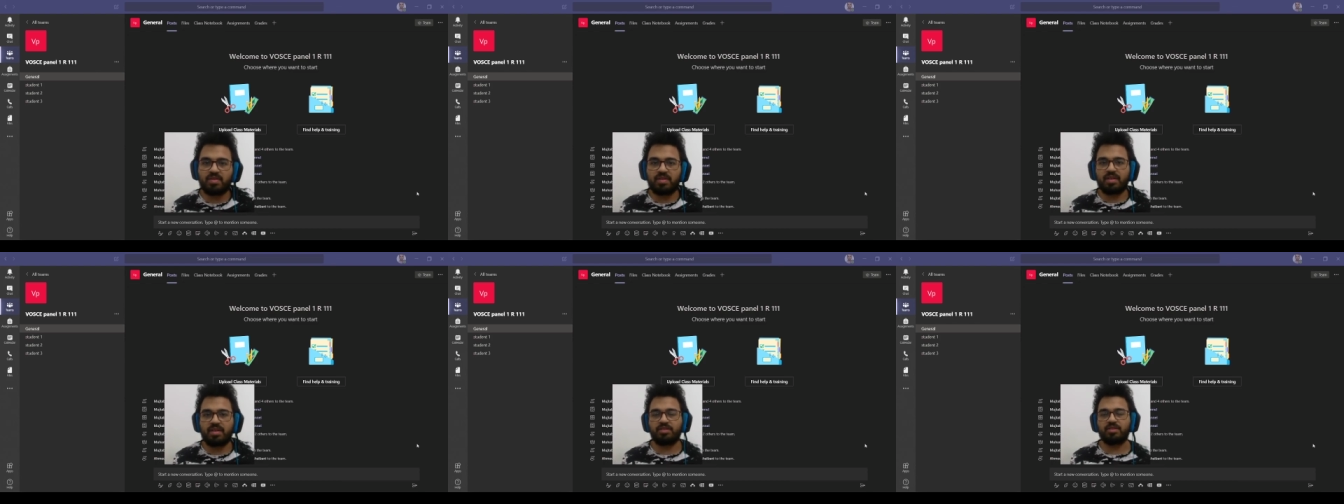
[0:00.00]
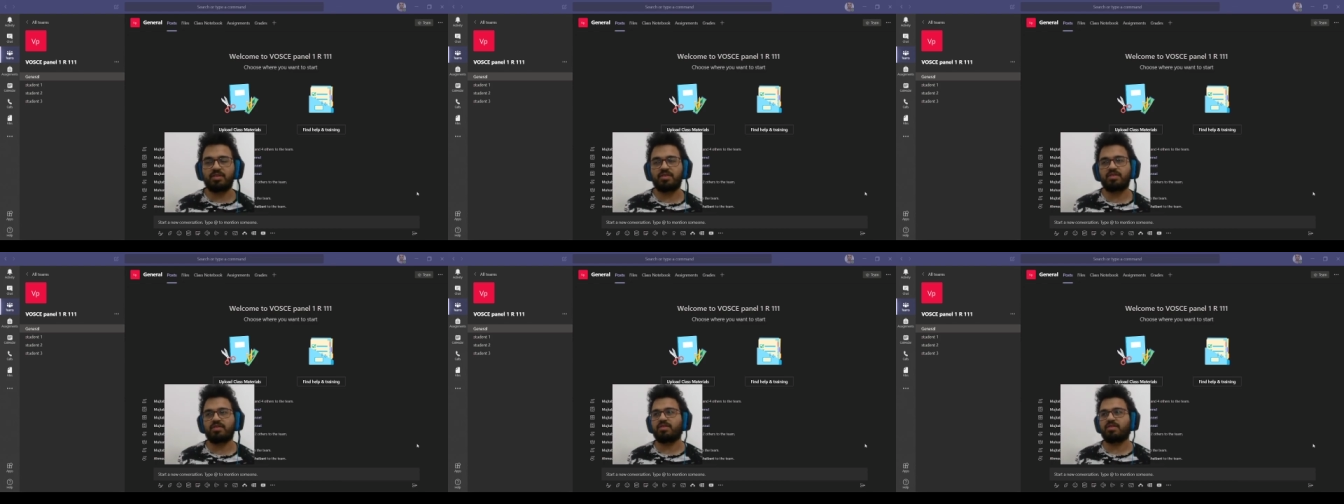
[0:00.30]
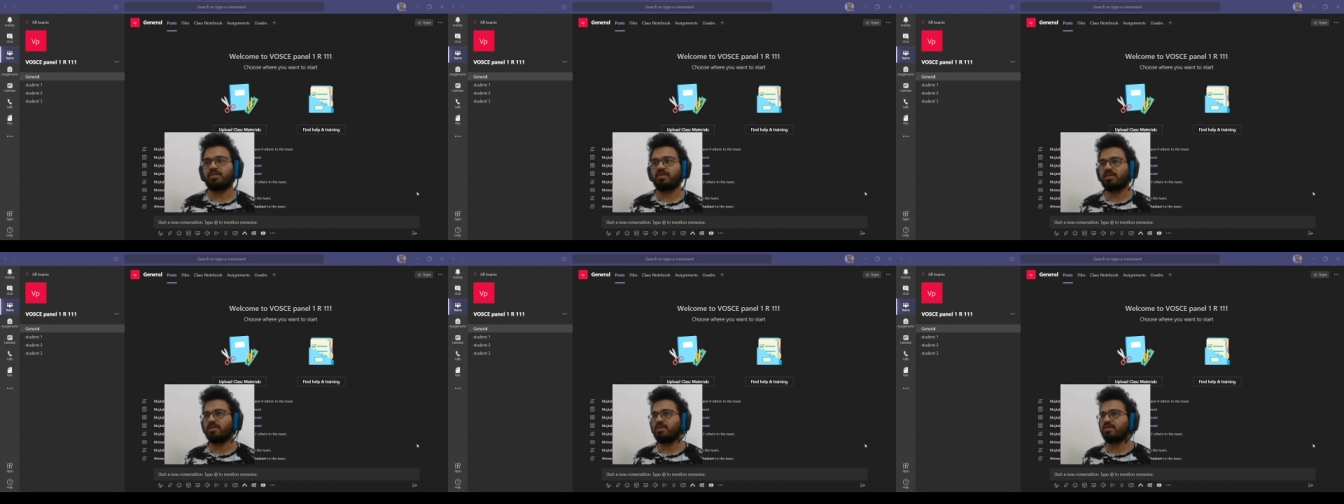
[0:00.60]
they just,
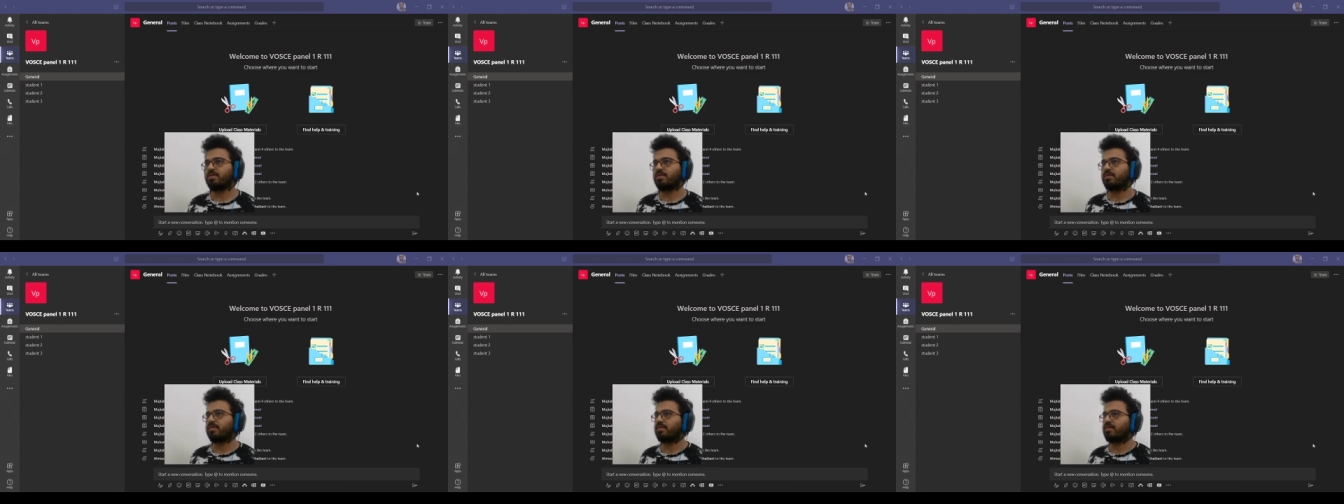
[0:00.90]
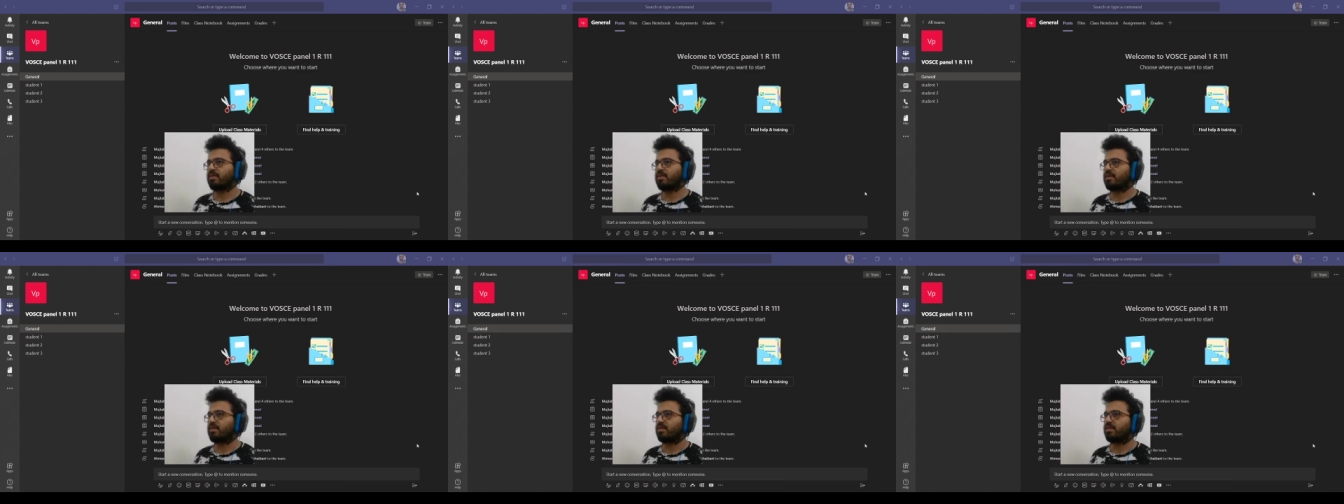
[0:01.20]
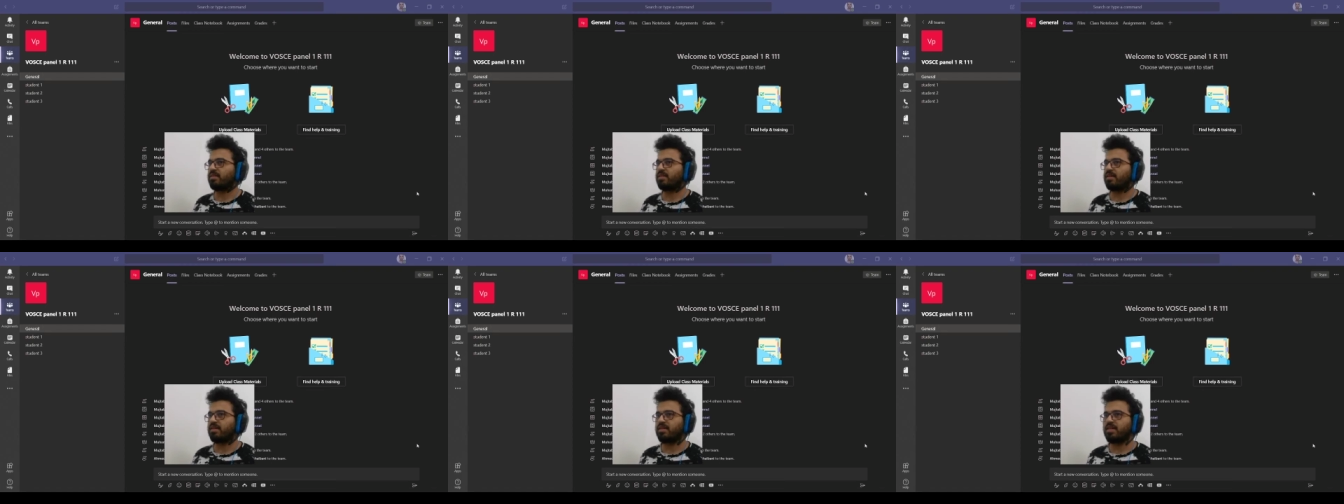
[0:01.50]
you know, they
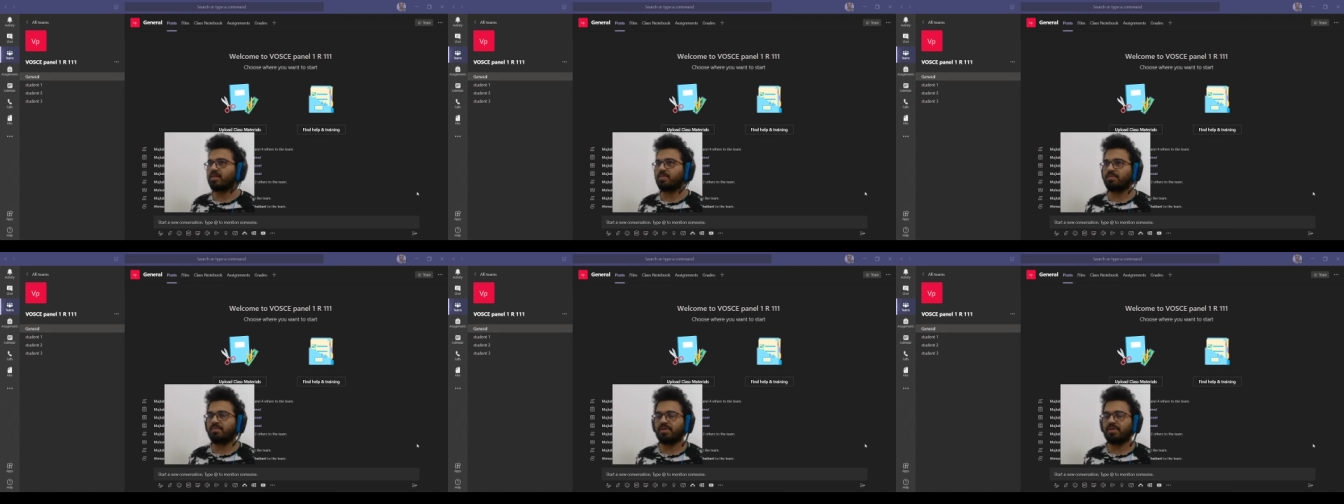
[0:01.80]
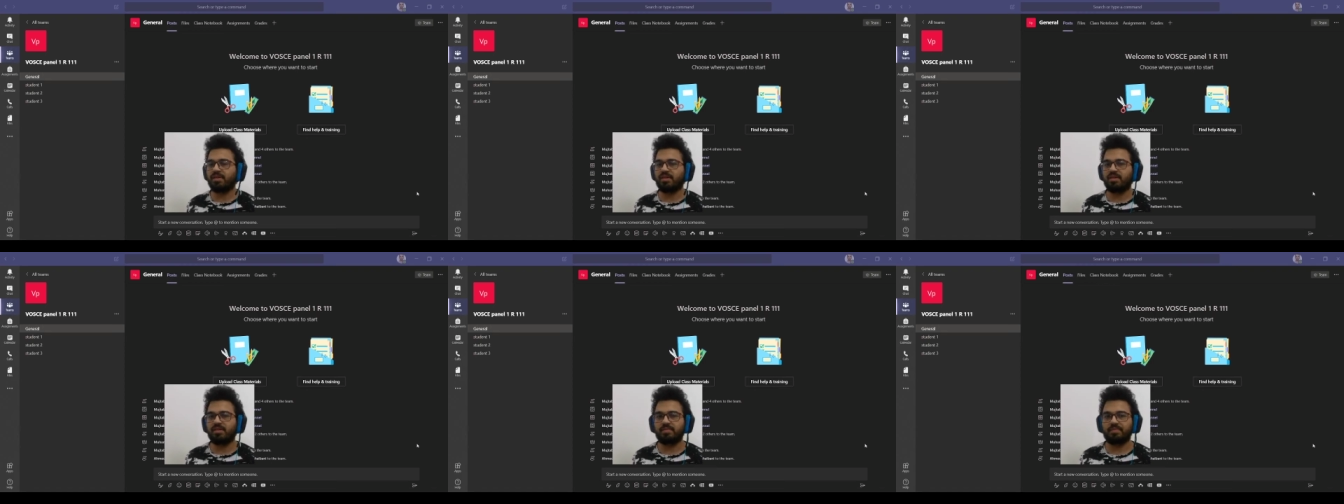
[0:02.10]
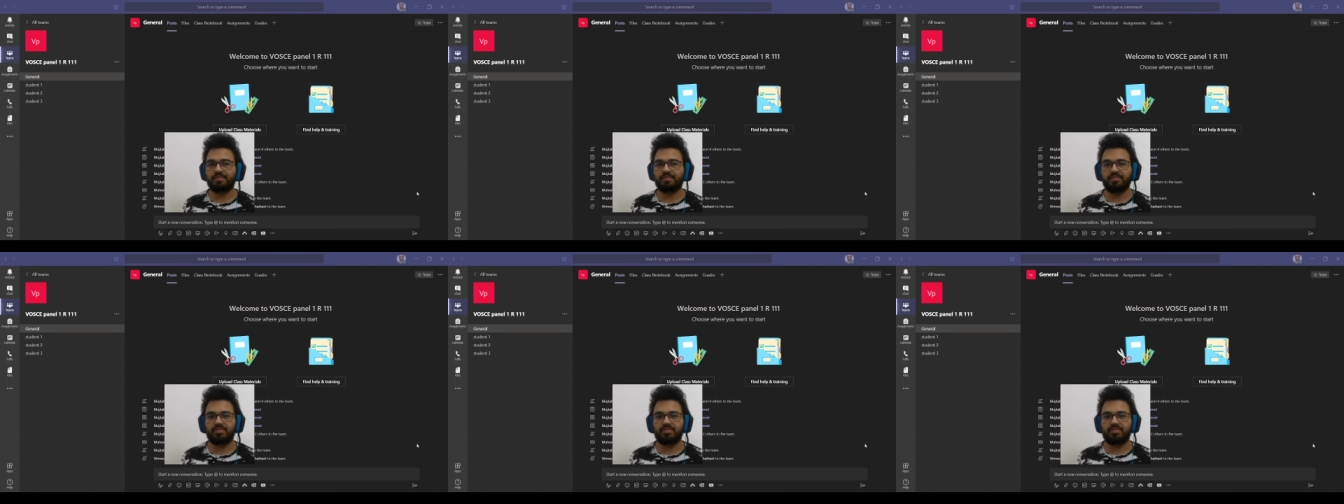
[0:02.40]
they keep um,